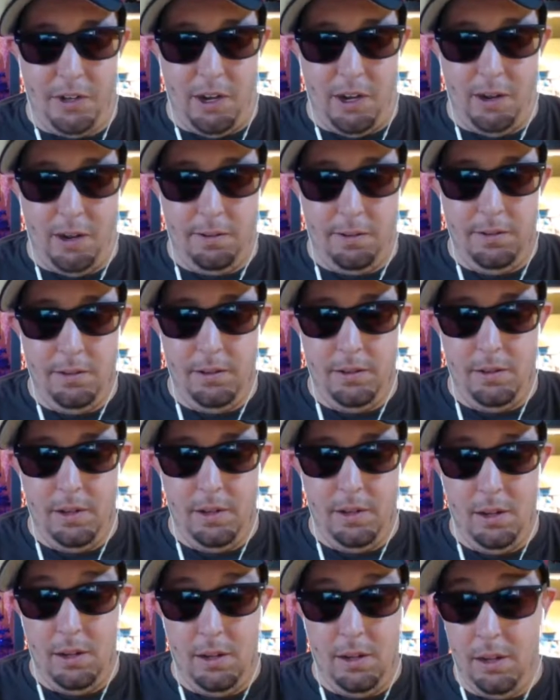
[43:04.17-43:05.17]
stuff.
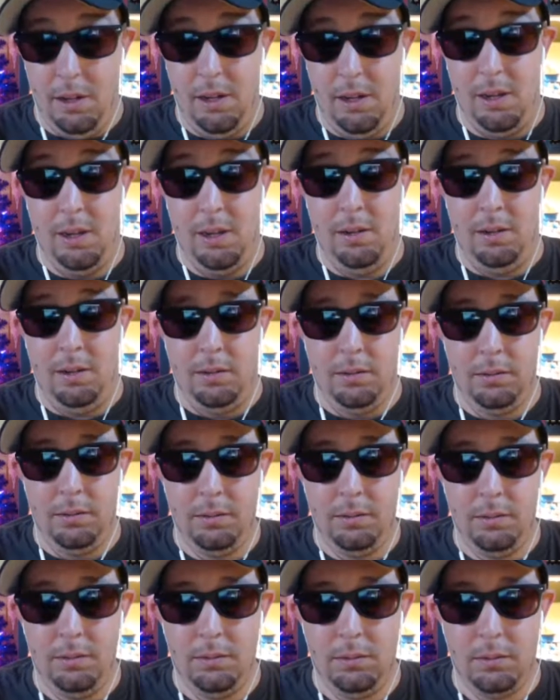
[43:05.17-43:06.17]
You
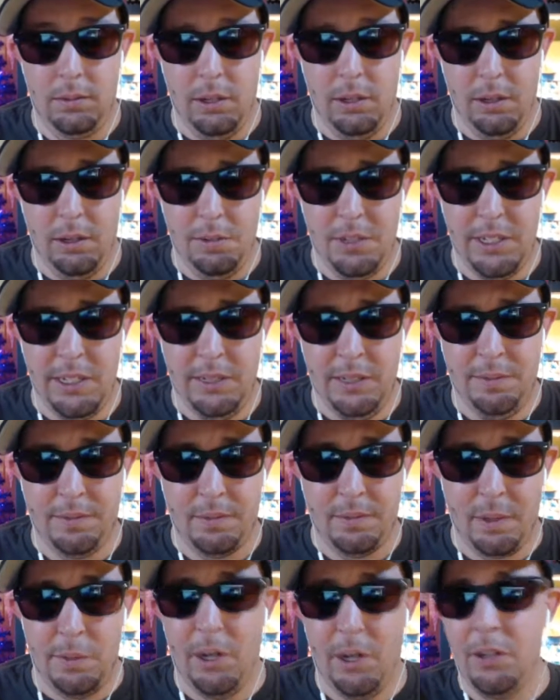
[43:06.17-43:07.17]
know what I'm
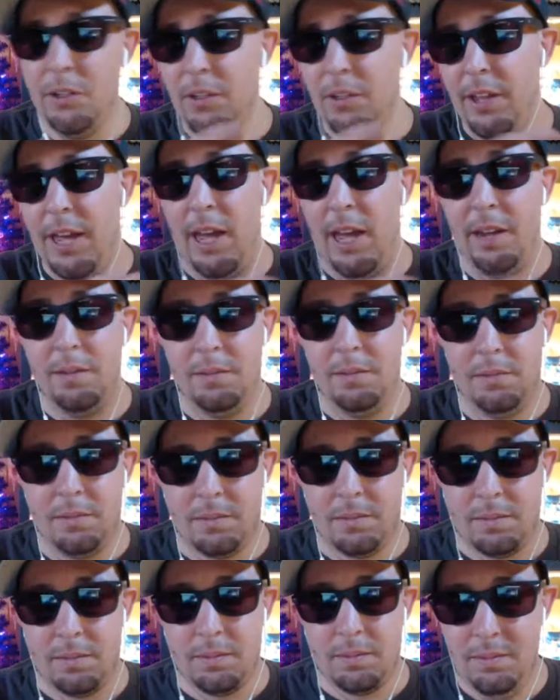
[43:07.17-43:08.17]
saying? I mean, I'll do that.
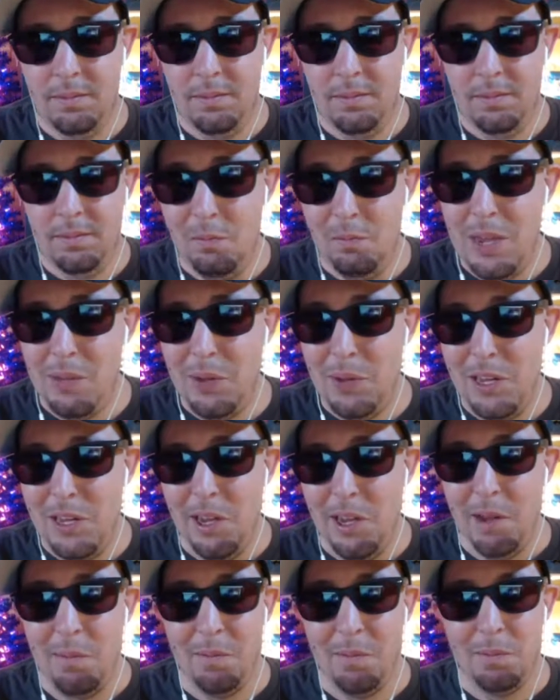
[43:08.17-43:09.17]

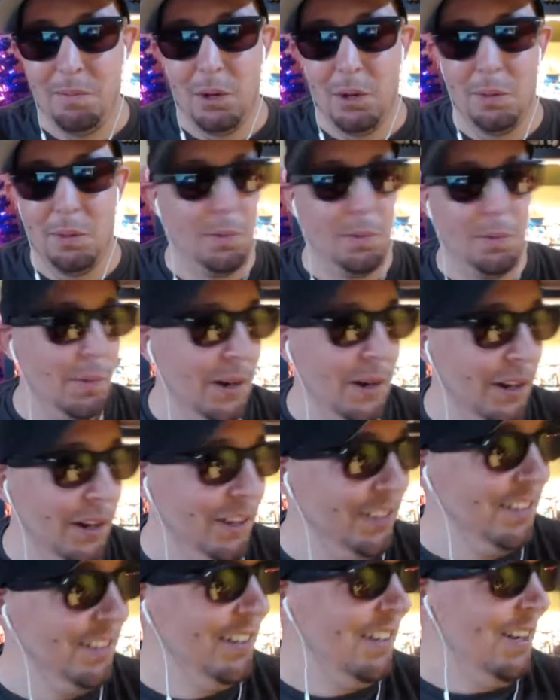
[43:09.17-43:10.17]
BPM, burps per
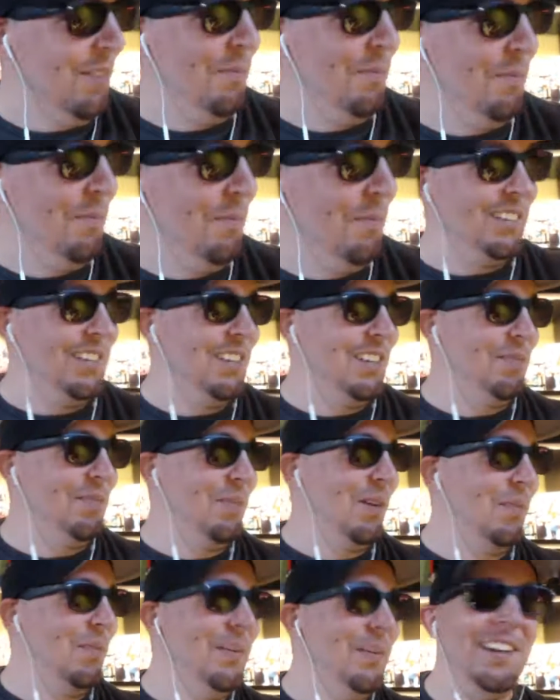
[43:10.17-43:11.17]
minute,
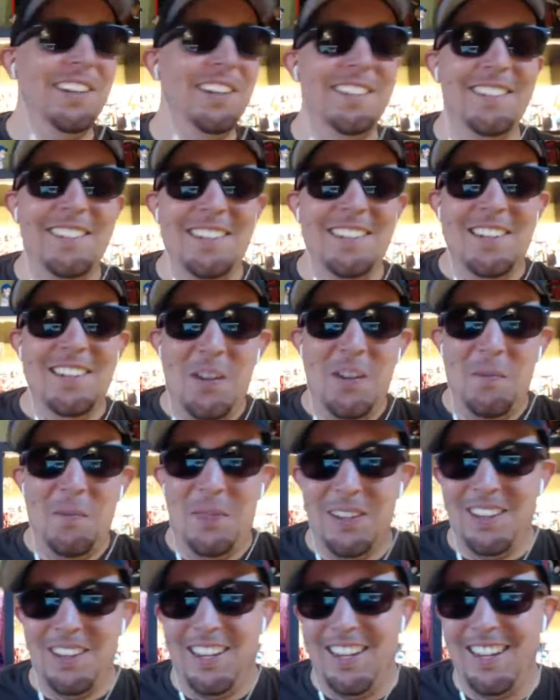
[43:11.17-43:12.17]
belching per minute.
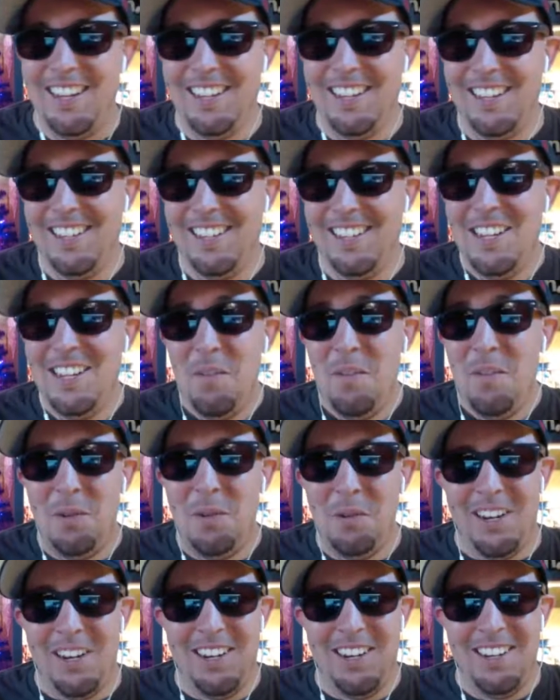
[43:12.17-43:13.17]
But
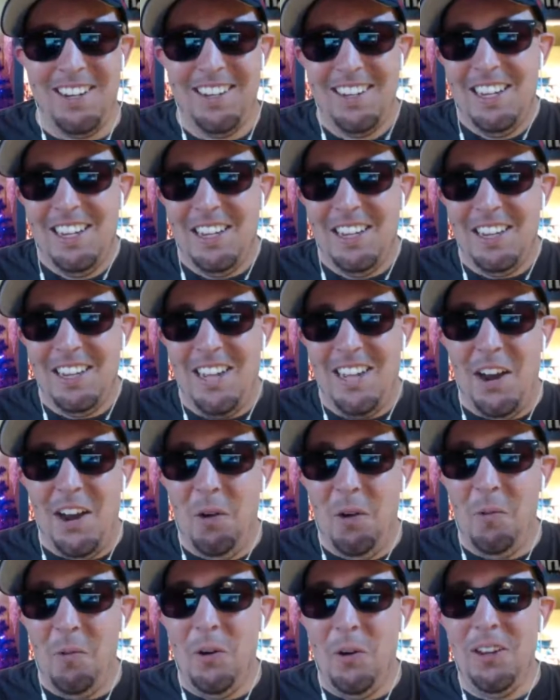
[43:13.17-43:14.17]
what I
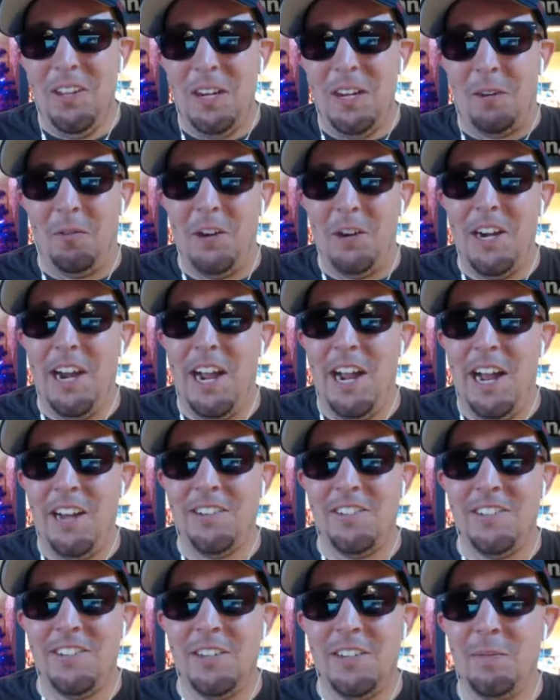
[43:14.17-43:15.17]
don't want to like rehash
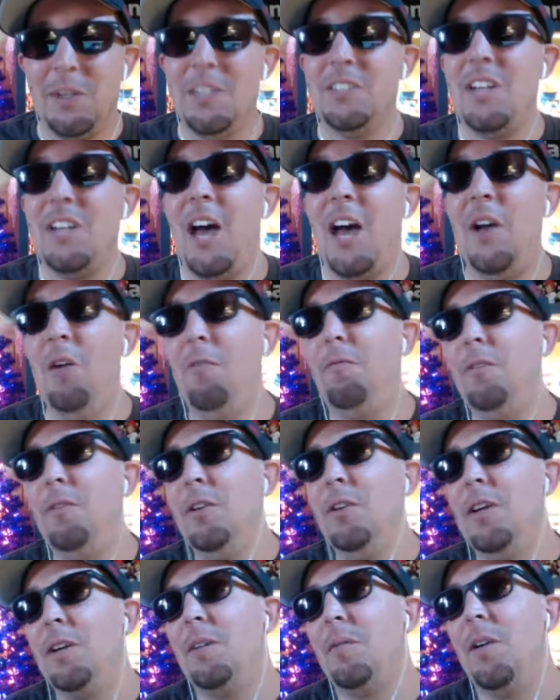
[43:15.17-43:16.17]
shit because I don't feel
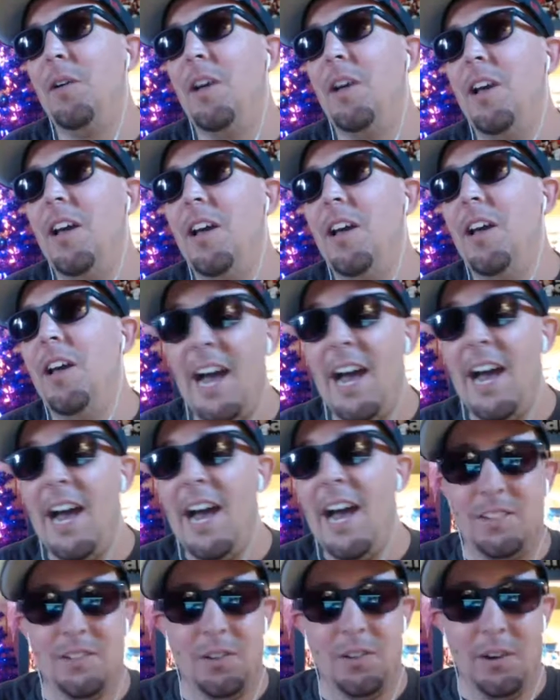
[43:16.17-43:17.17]
like addicts
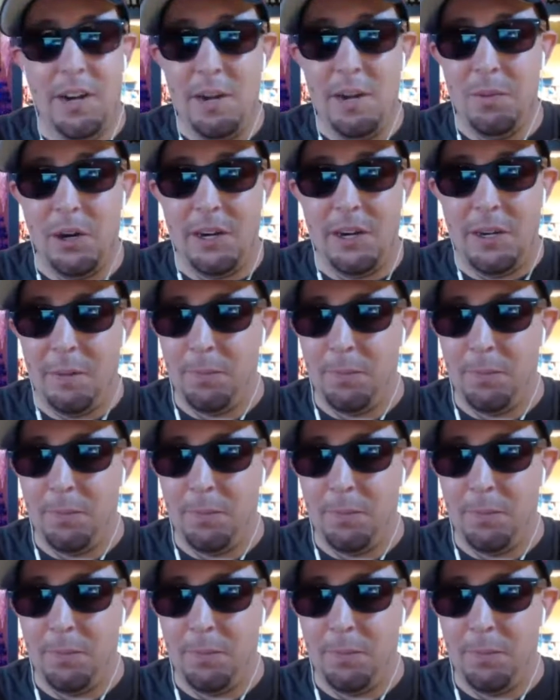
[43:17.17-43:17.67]
or anybody